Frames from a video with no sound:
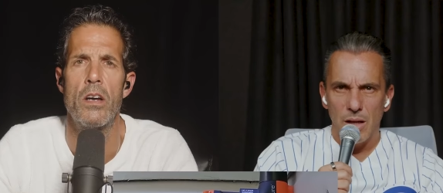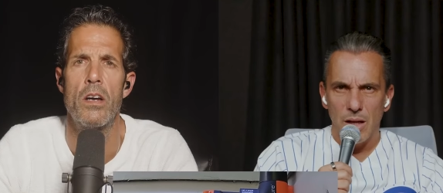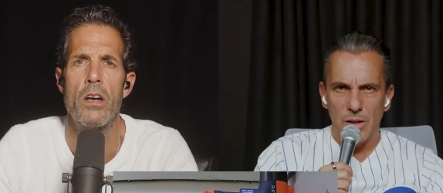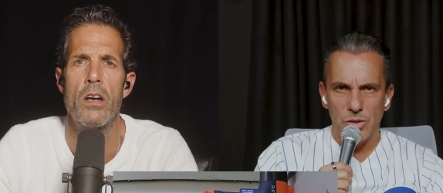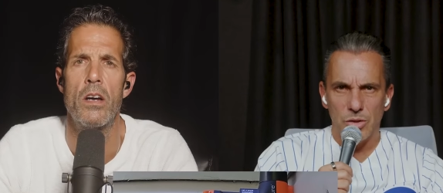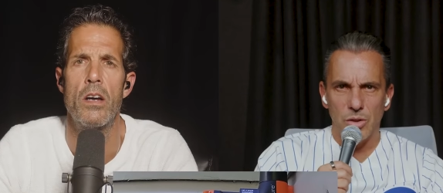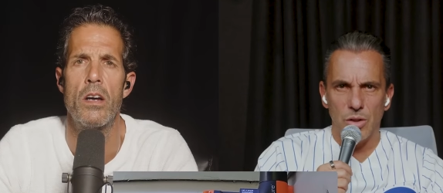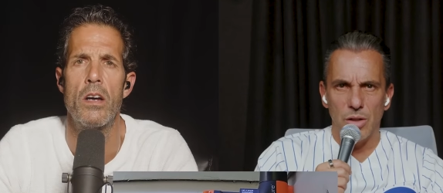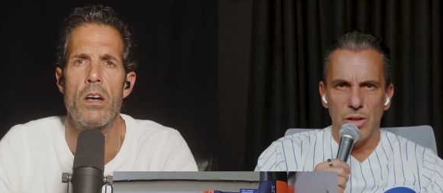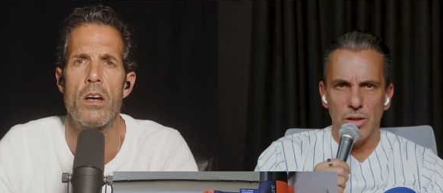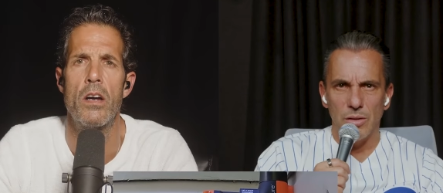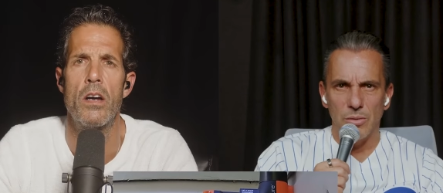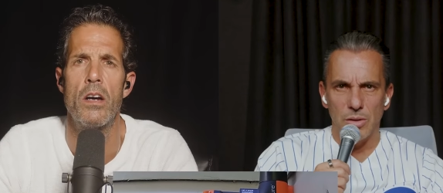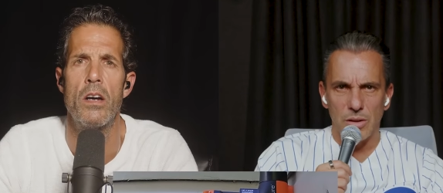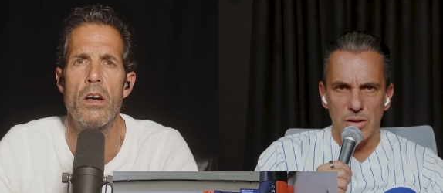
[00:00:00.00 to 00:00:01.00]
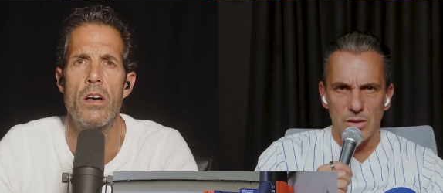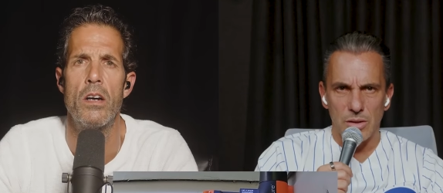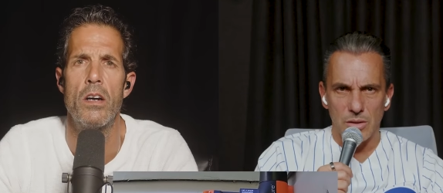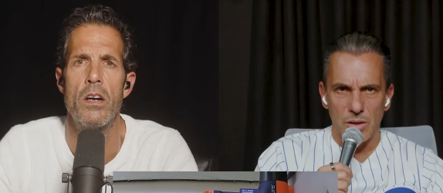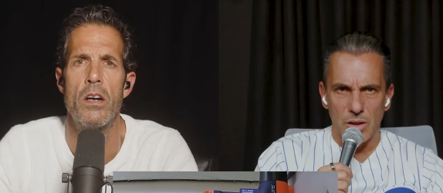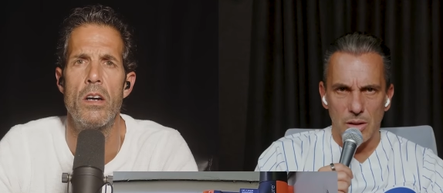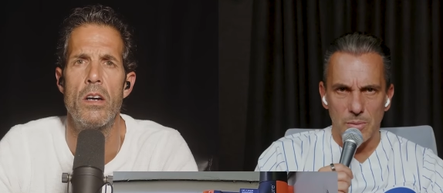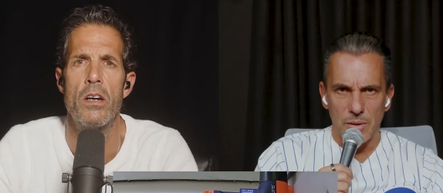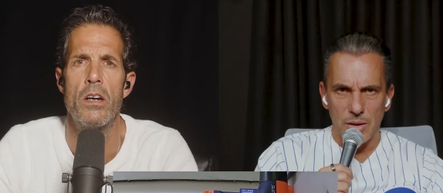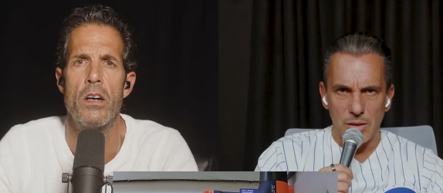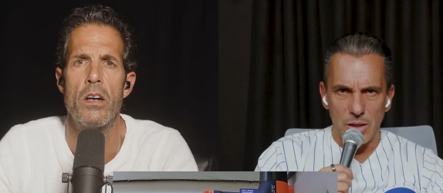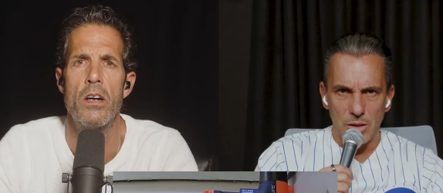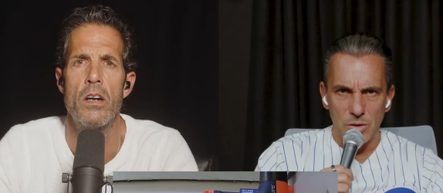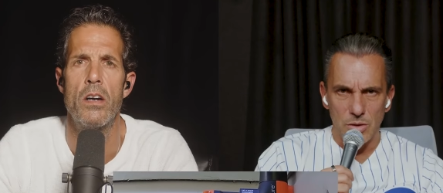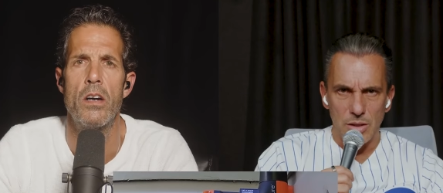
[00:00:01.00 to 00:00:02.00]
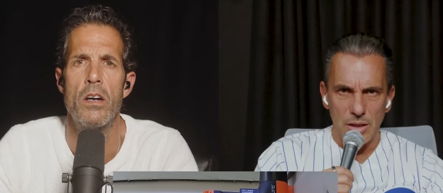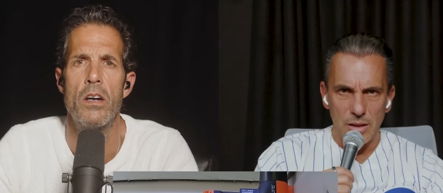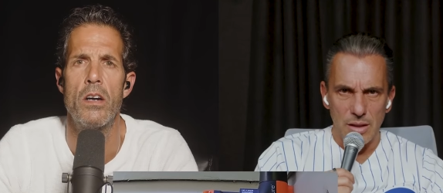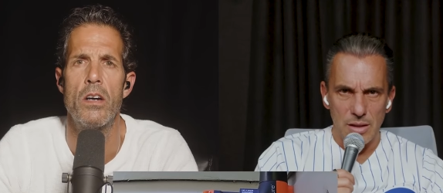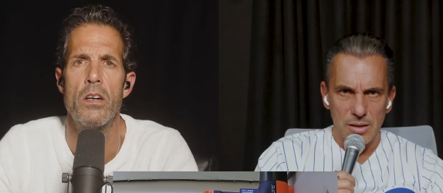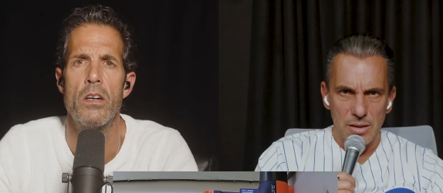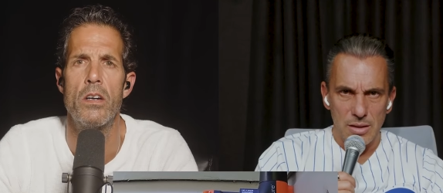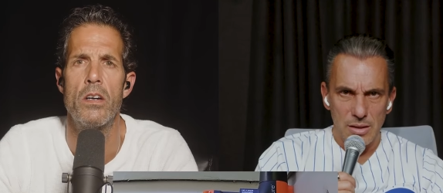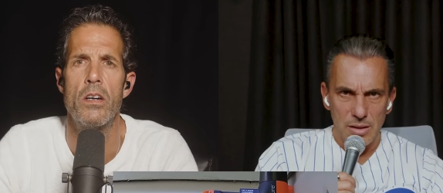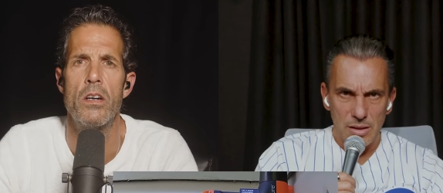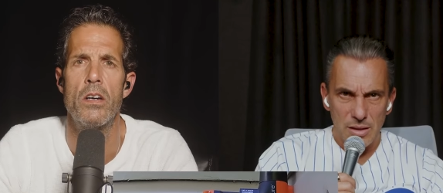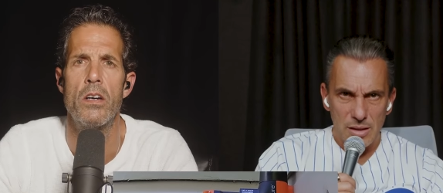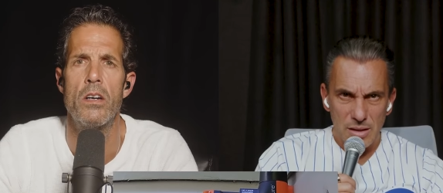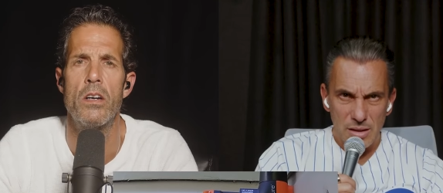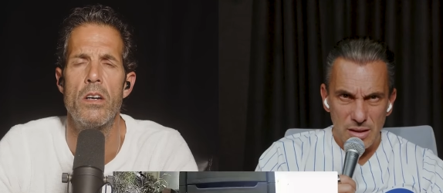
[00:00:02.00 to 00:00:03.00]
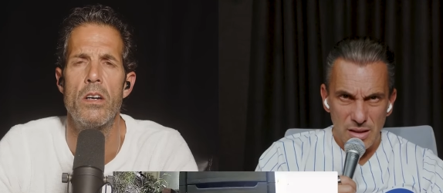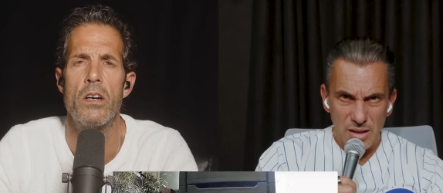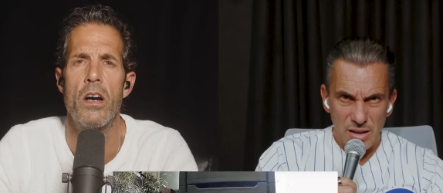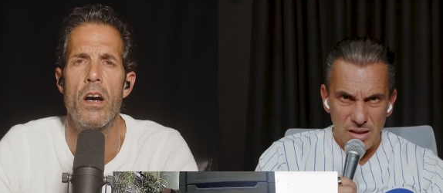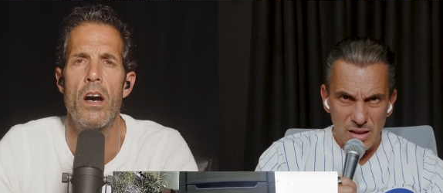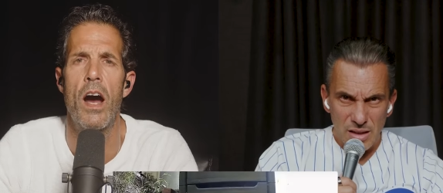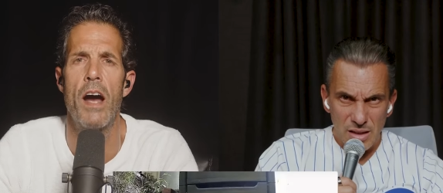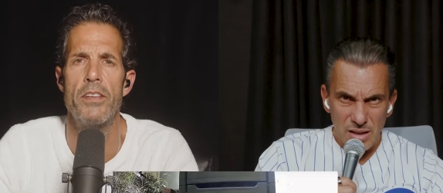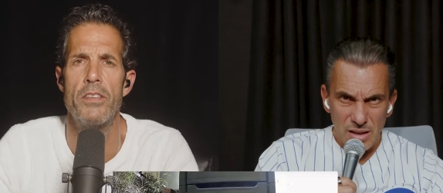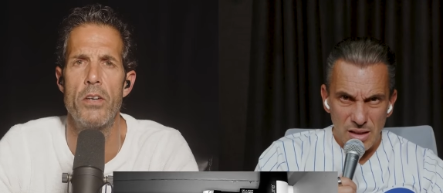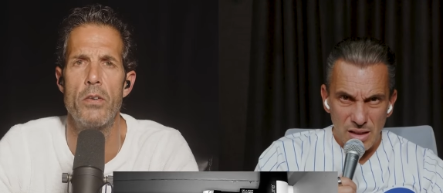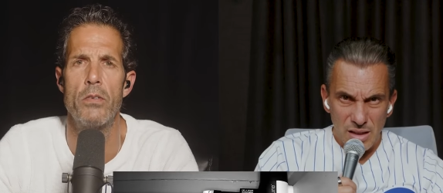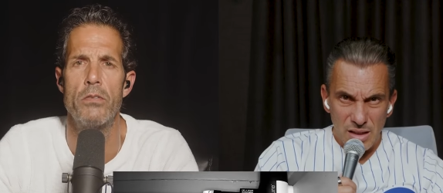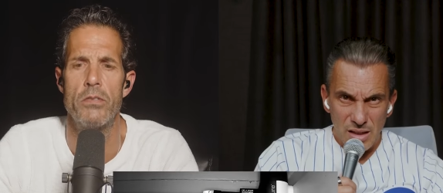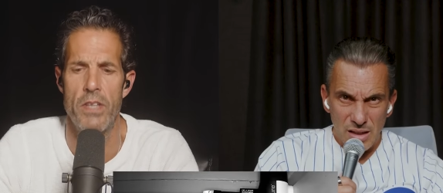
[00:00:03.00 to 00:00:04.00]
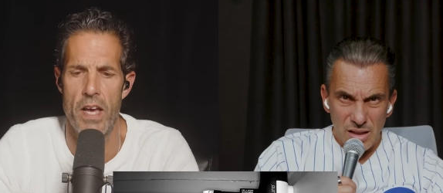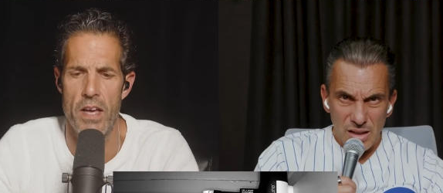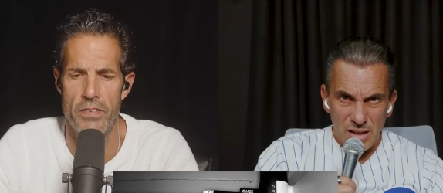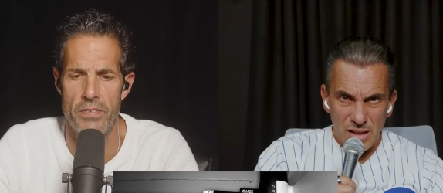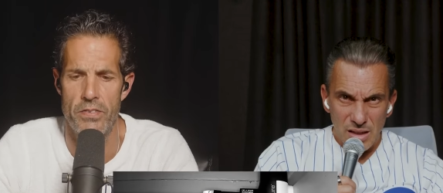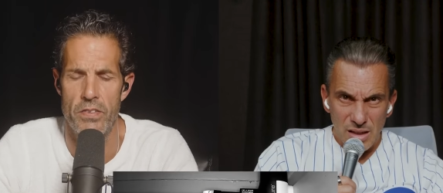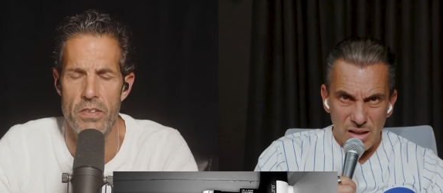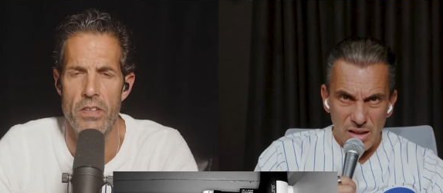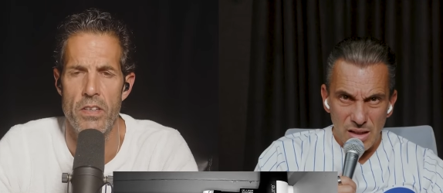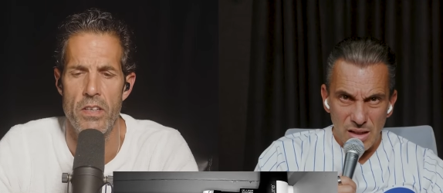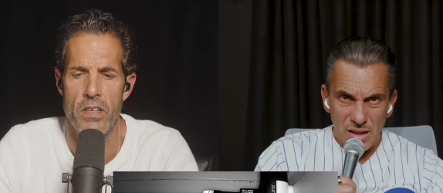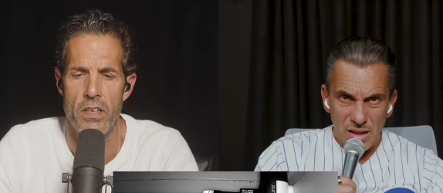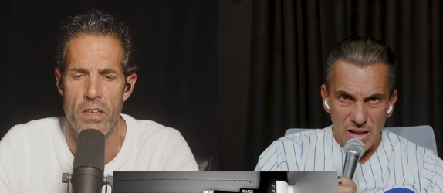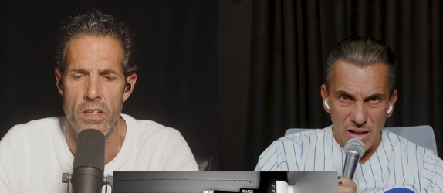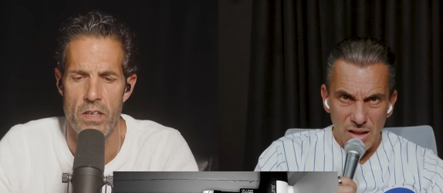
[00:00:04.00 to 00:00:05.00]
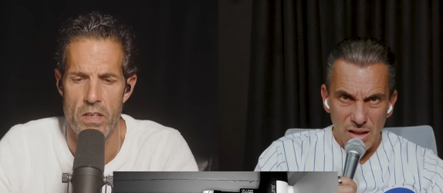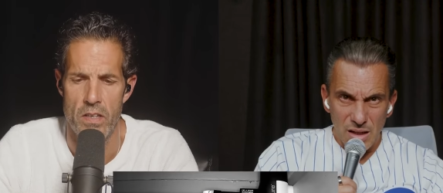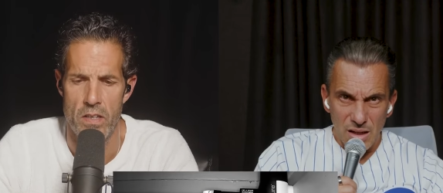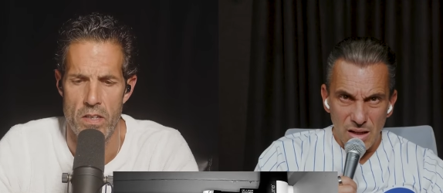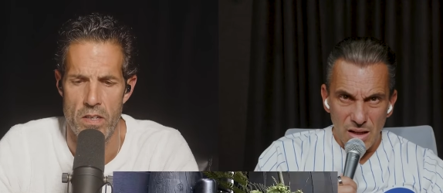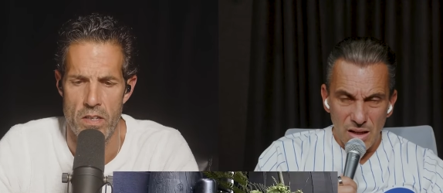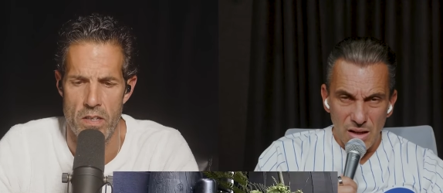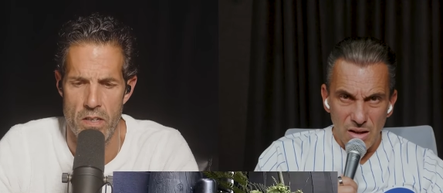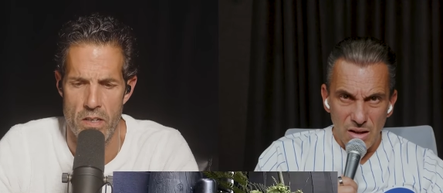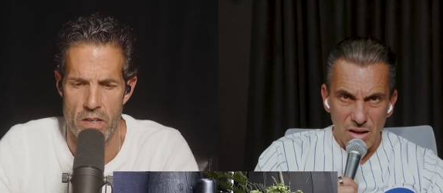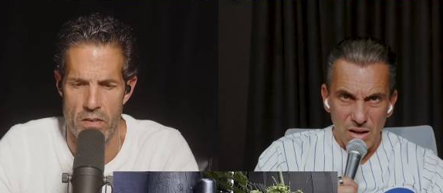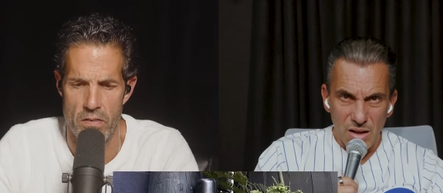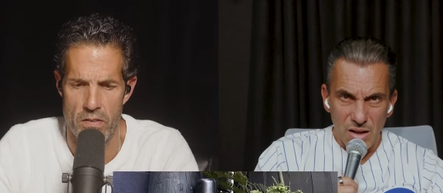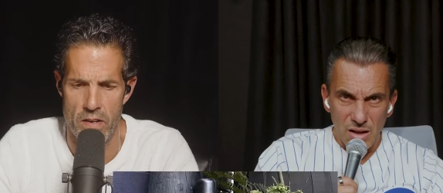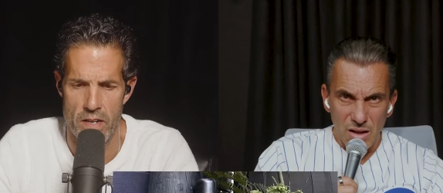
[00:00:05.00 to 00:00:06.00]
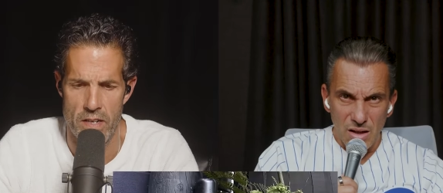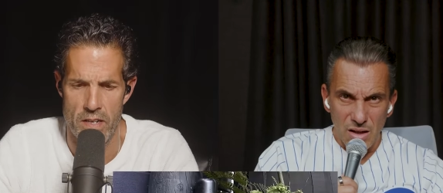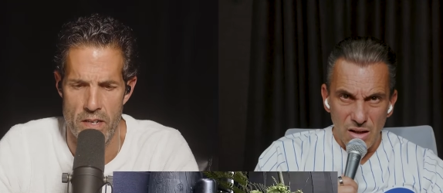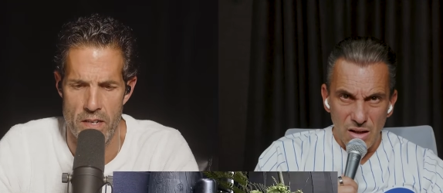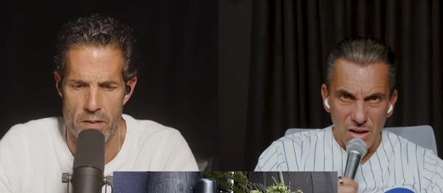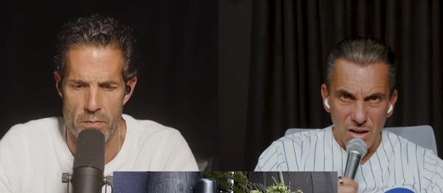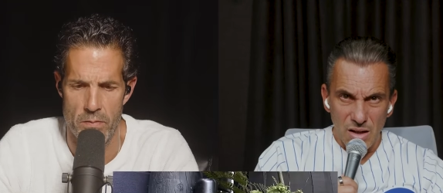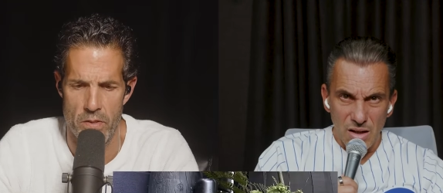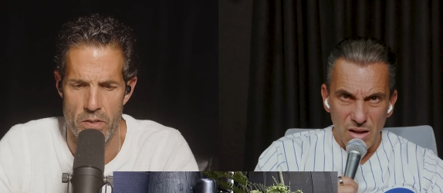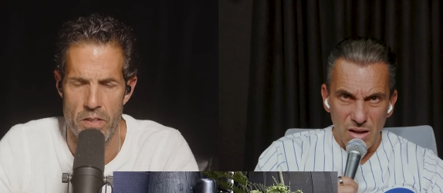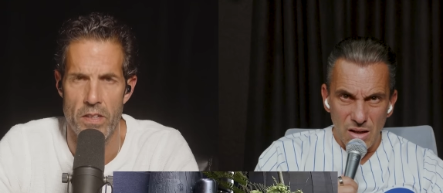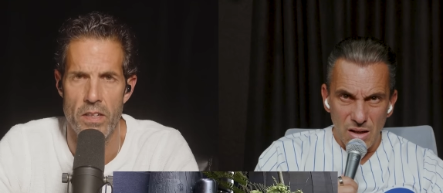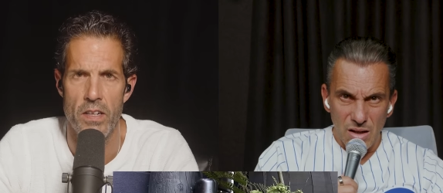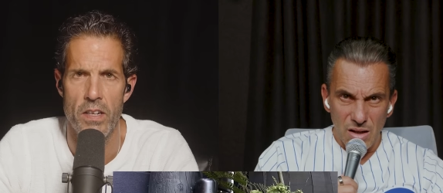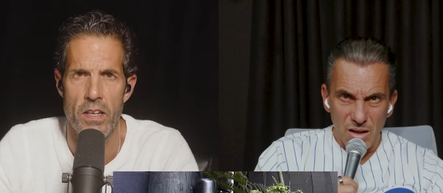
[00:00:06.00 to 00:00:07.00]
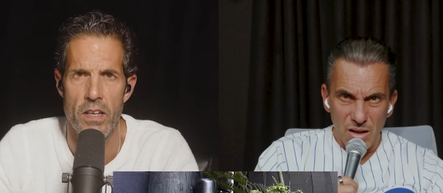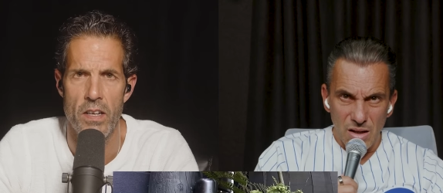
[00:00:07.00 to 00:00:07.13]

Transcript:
Speaker 1: I'll show you what this is all about. Could you see this?
Speaker 2: I do. Yes. All right, I'm looking.